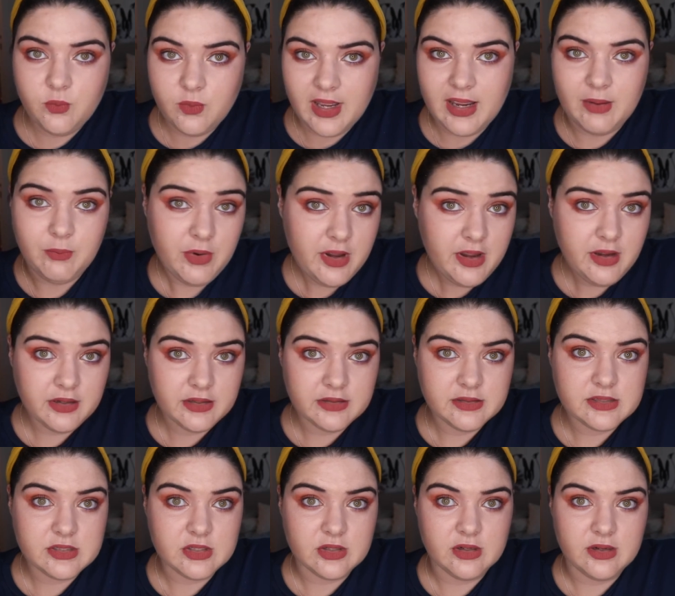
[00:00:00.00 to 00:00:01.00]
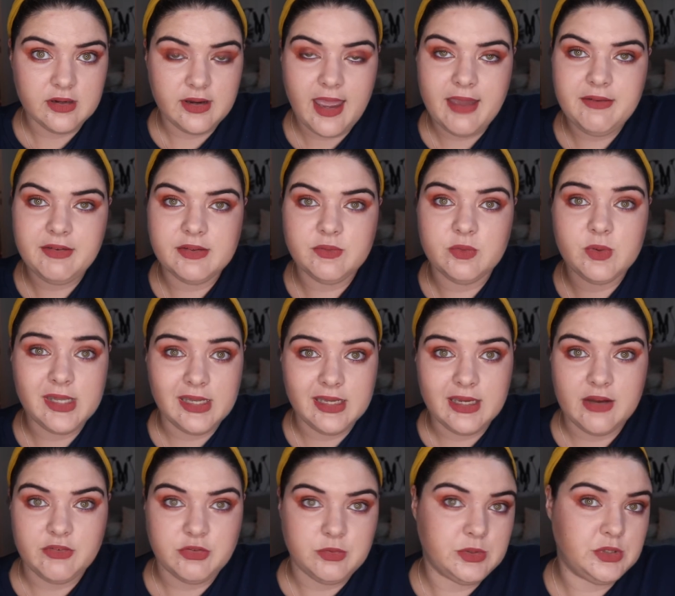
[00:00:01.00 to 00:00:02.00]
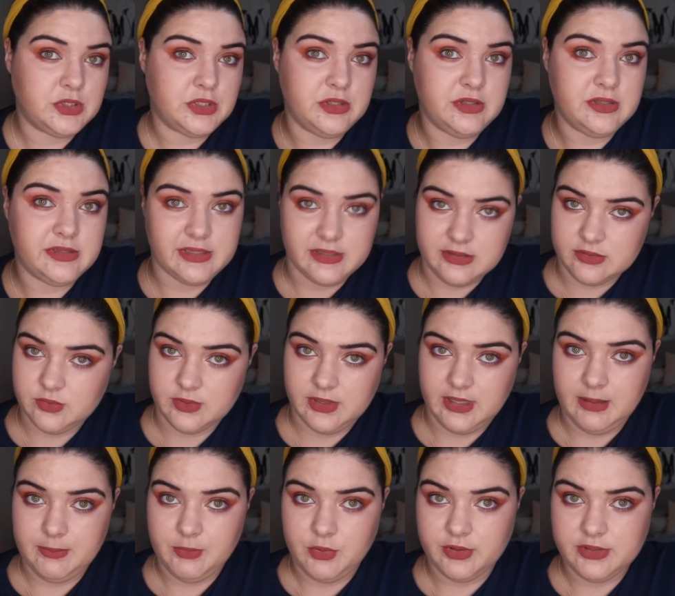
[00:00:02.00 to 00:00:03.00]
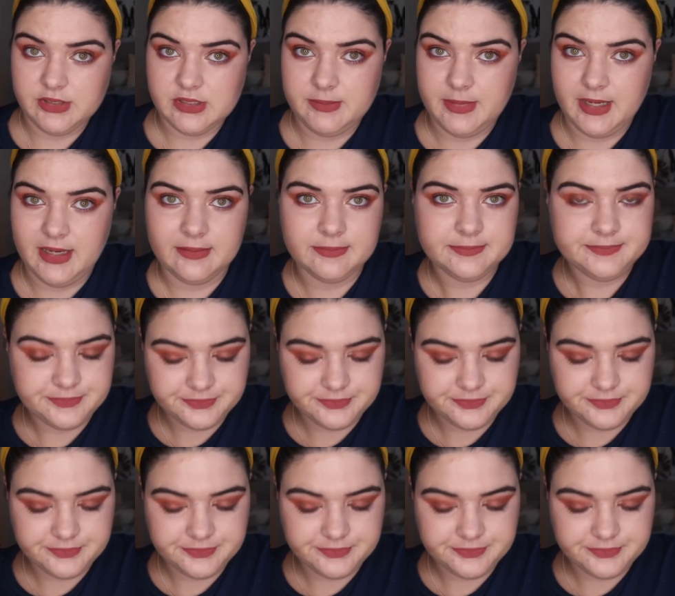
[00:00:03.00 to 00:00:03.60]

at work, so having really comfortable shoes is really important to me.